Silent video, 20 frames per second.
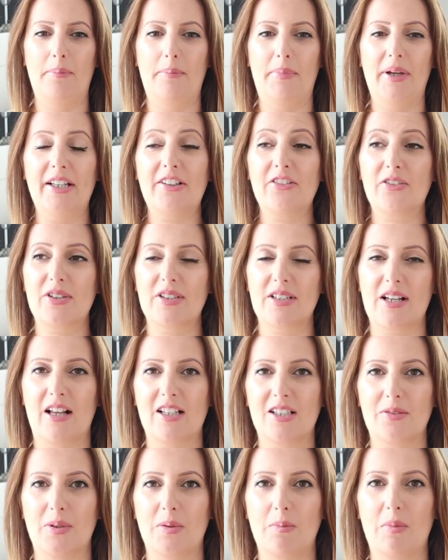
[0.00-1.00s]
bad
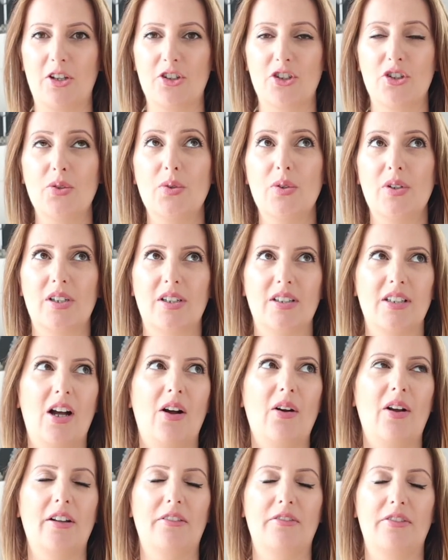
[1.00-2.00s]
results with my sugar, now
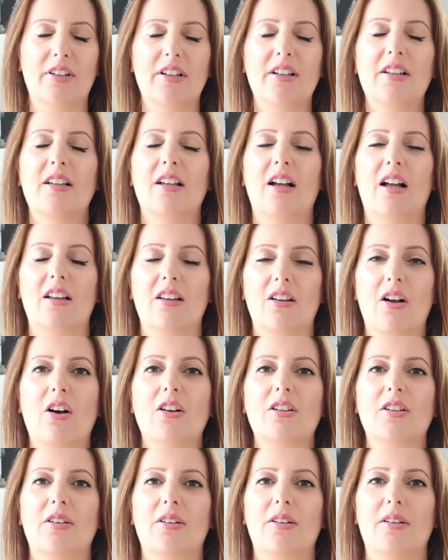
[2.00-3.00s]
I feel a
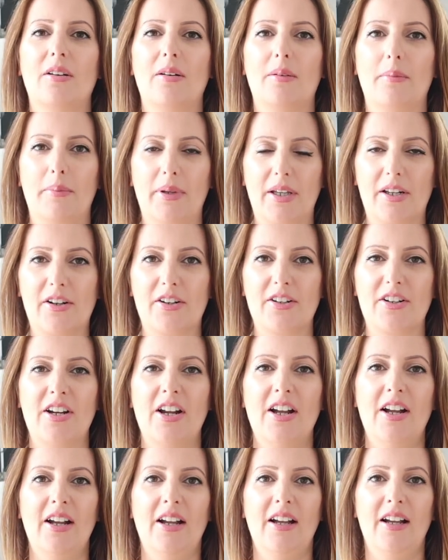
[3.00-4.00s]
lot better.
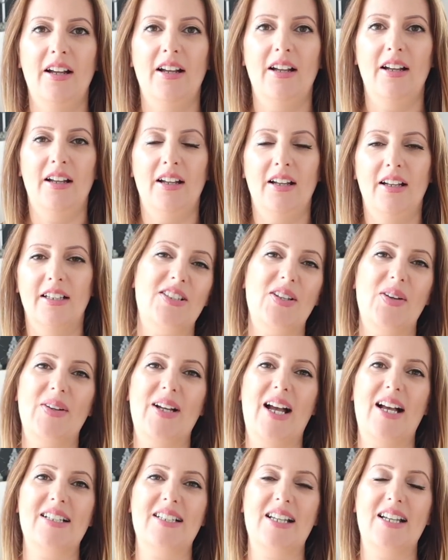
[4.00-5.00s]
So
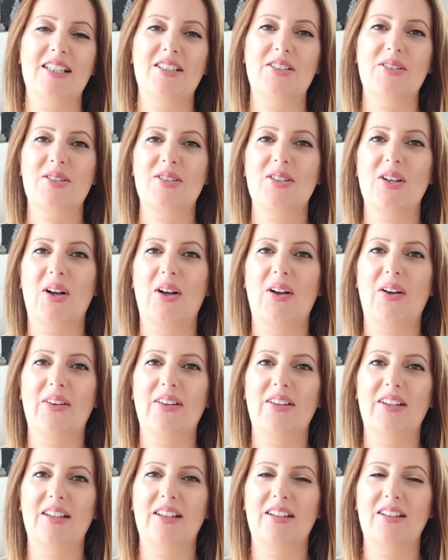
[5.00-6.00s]
guys, as you saw,
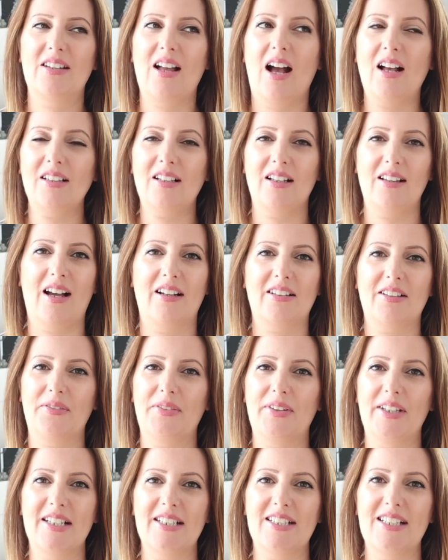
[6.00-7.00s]
not a lot of
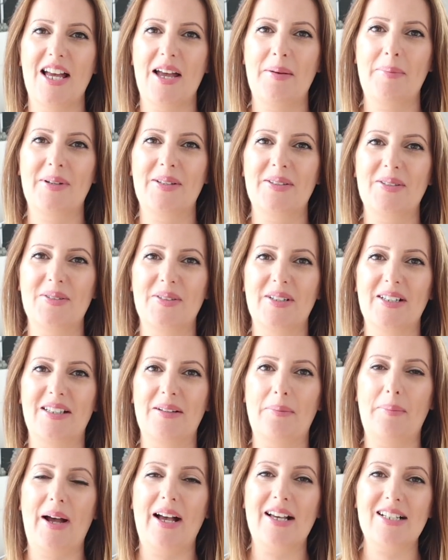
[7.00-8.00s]
things happened during
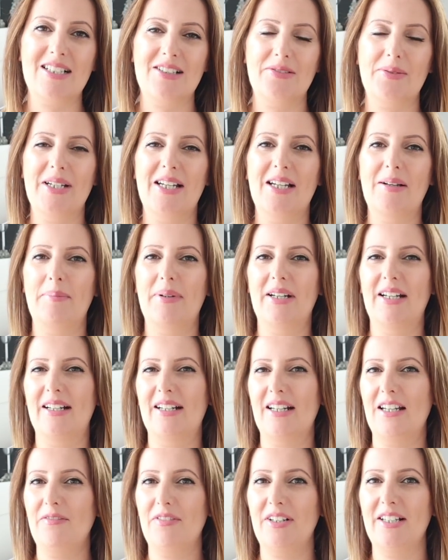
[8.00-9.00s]
the past week,
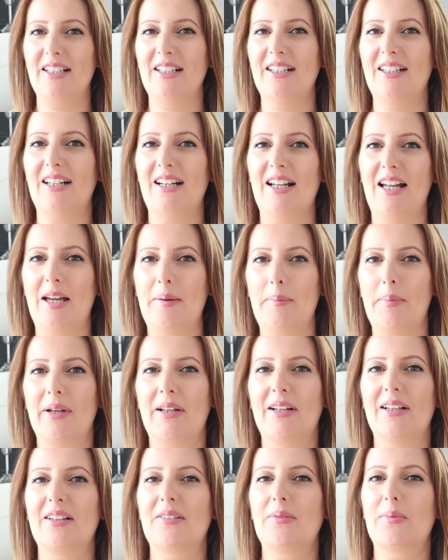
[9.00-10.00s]
but everything that
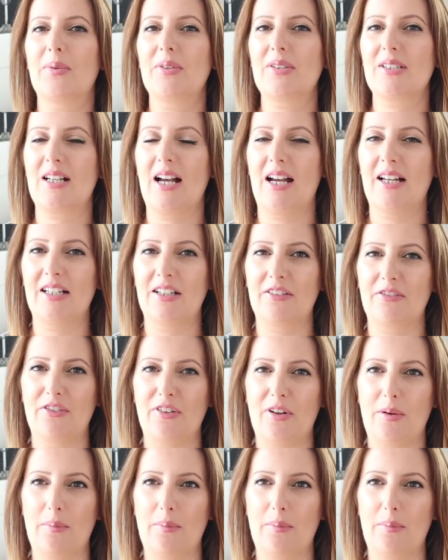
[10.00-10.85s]
happened was kind of